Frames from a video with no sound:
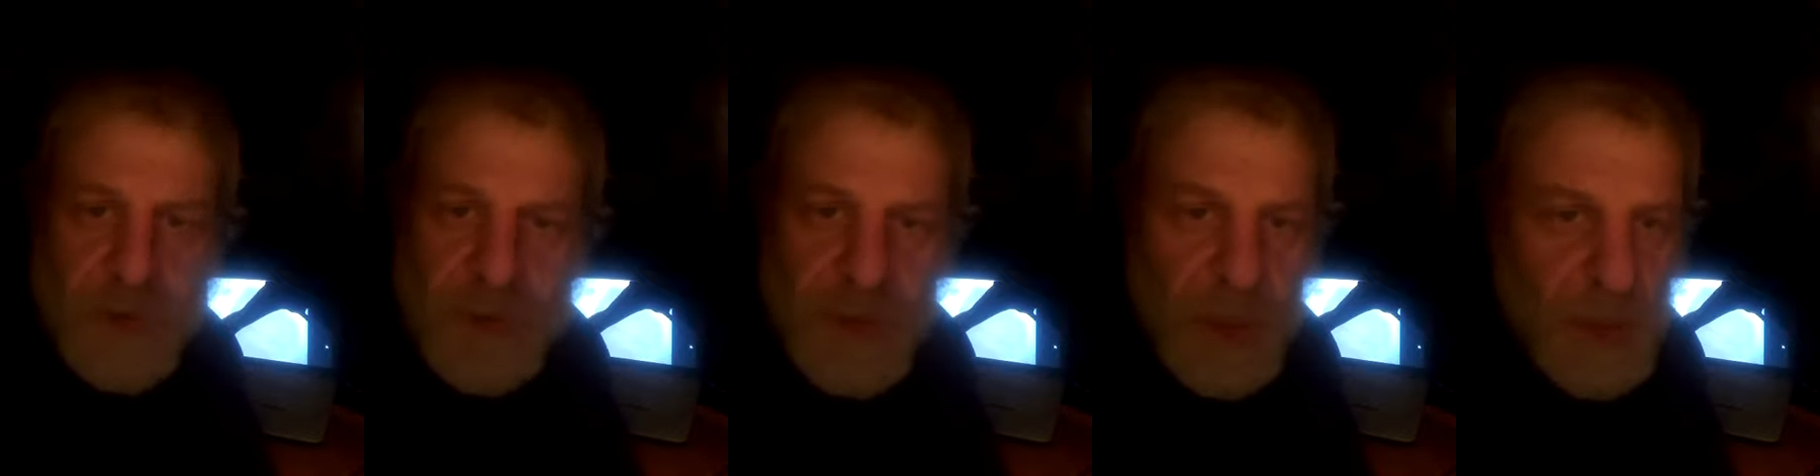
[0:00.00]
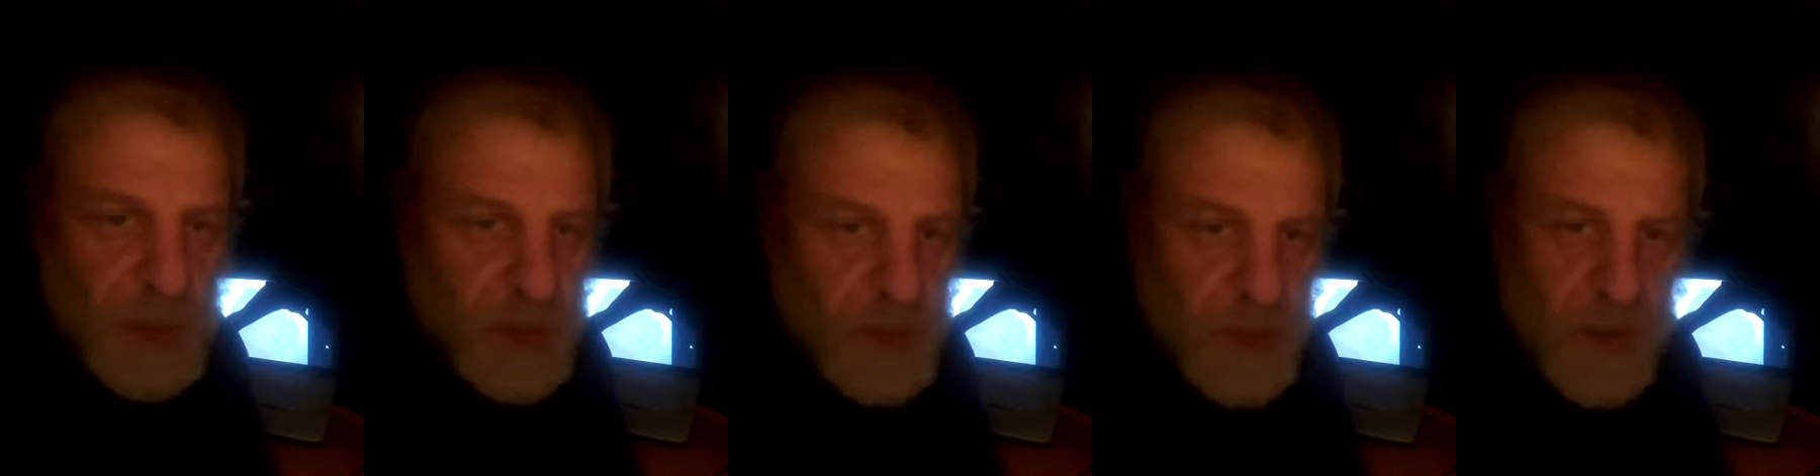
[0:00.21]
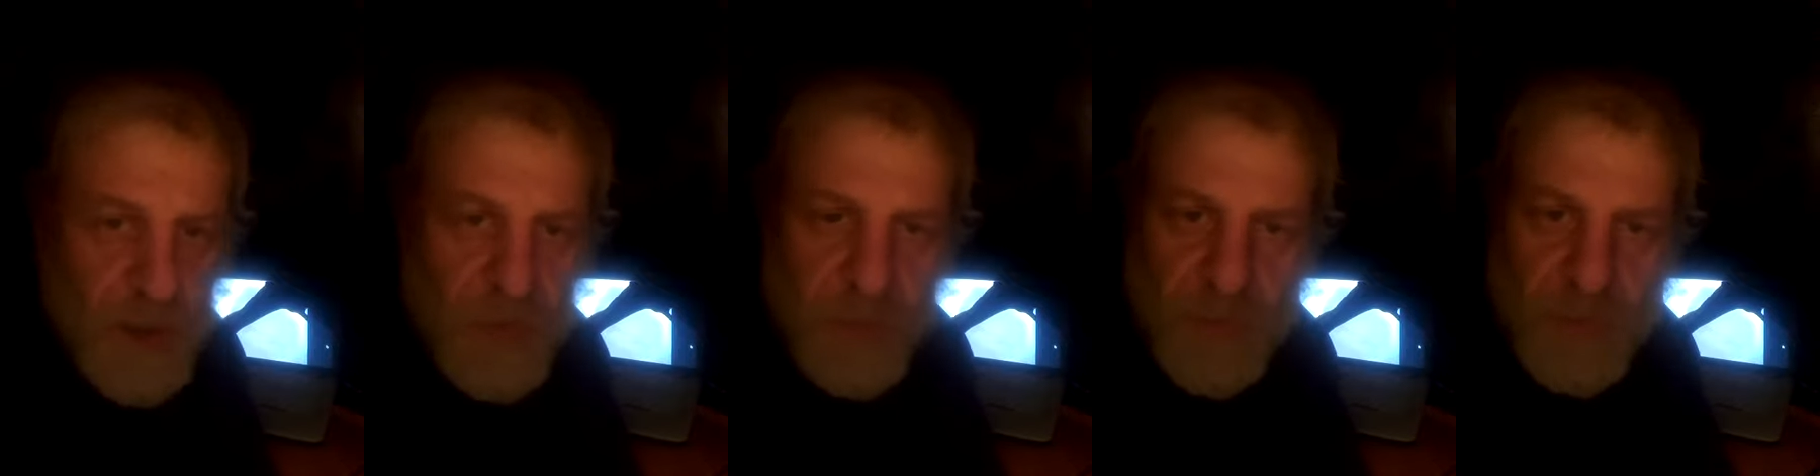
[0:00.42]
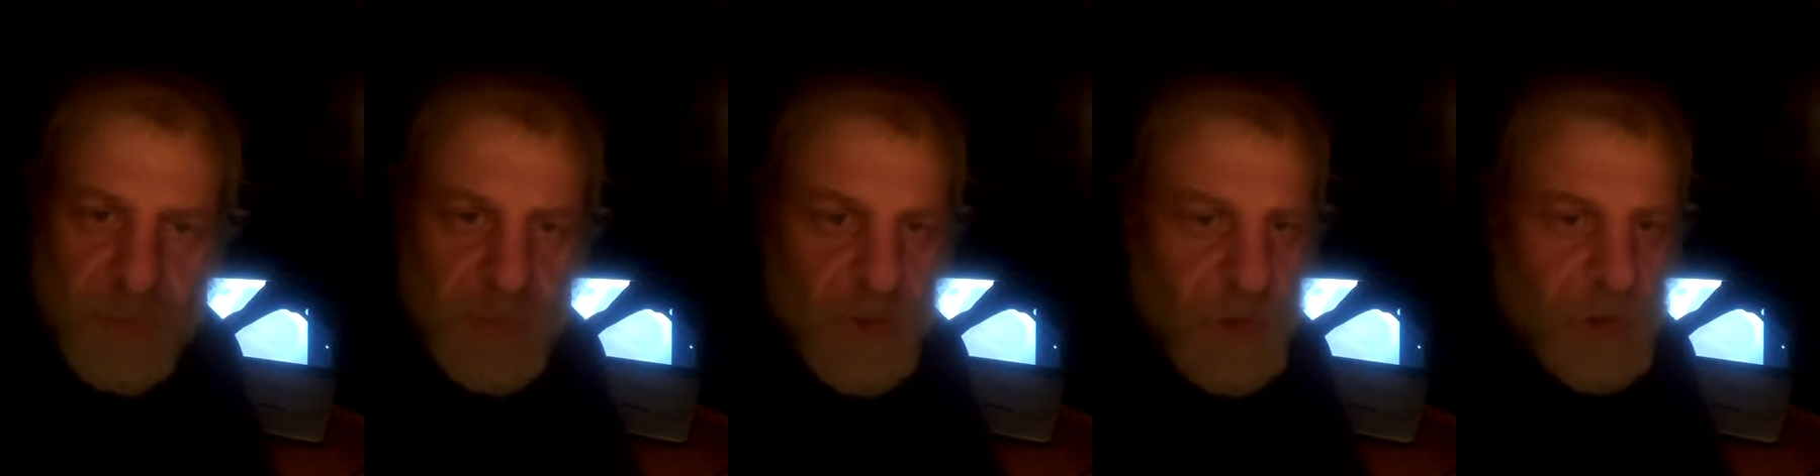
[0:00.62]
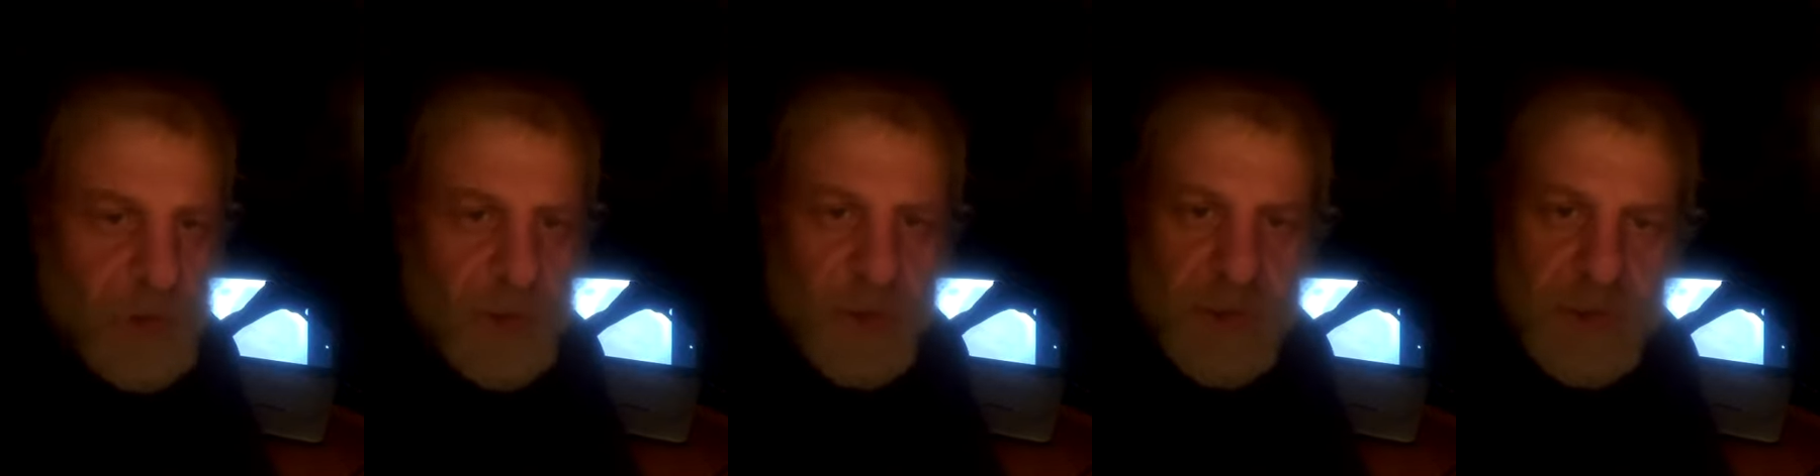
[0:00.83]
I had never
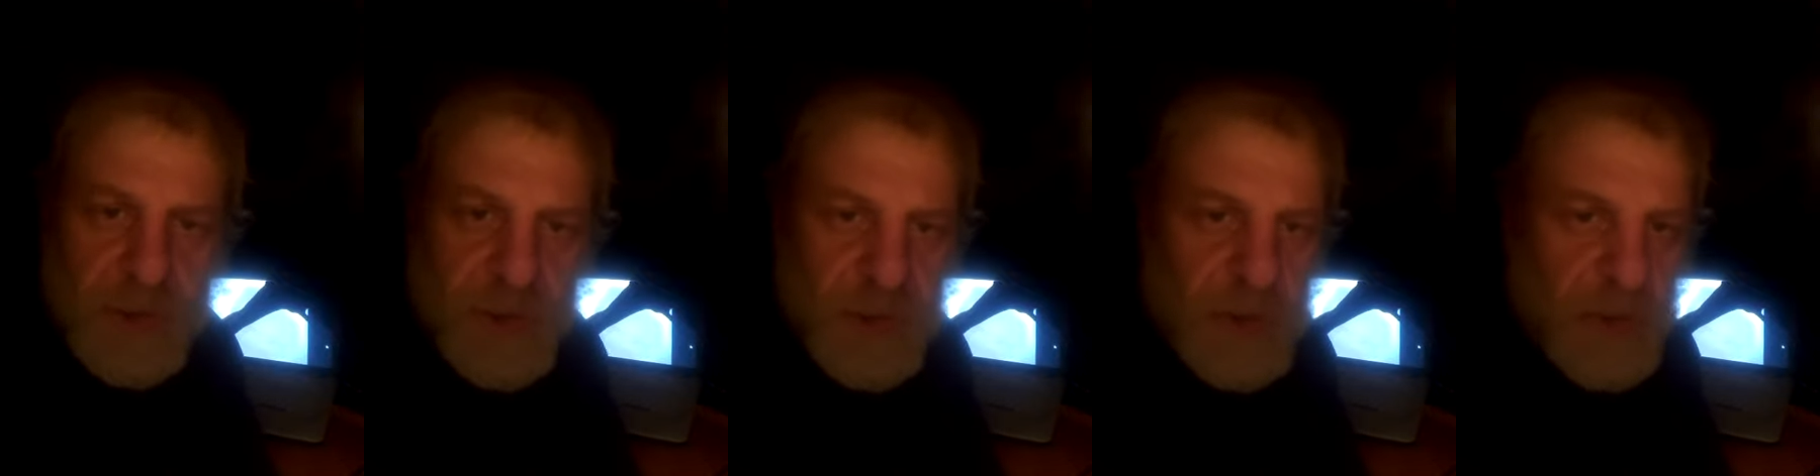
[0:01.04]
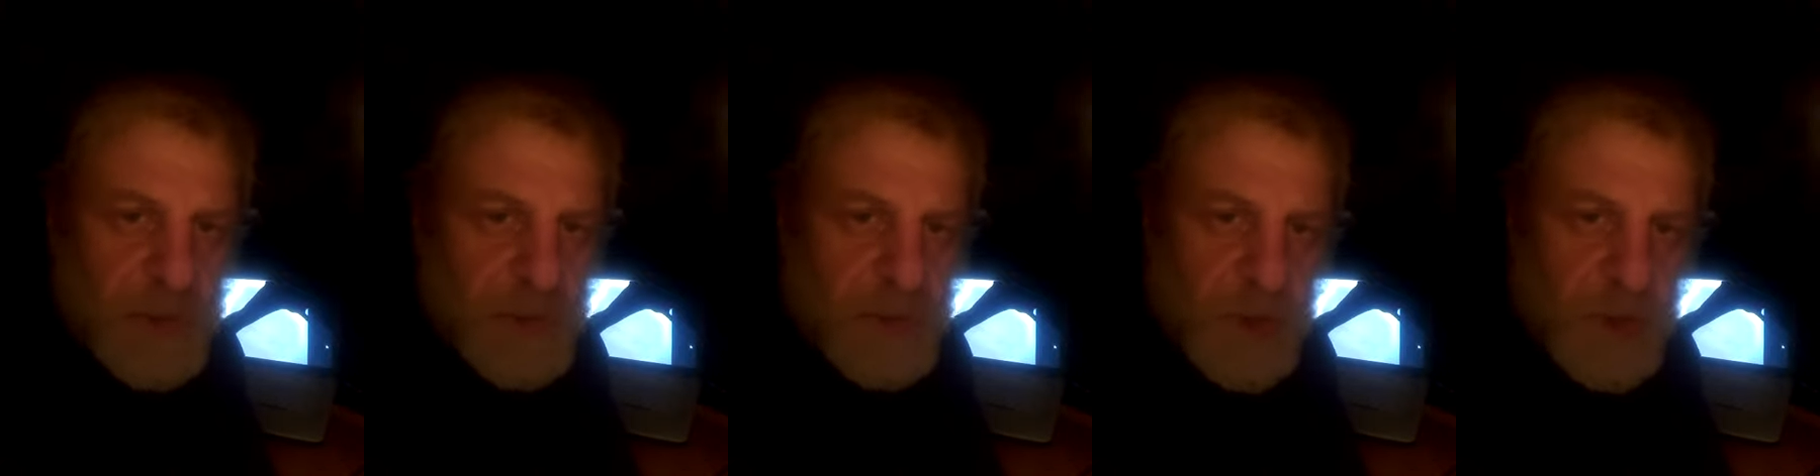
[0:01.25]
witnessed this.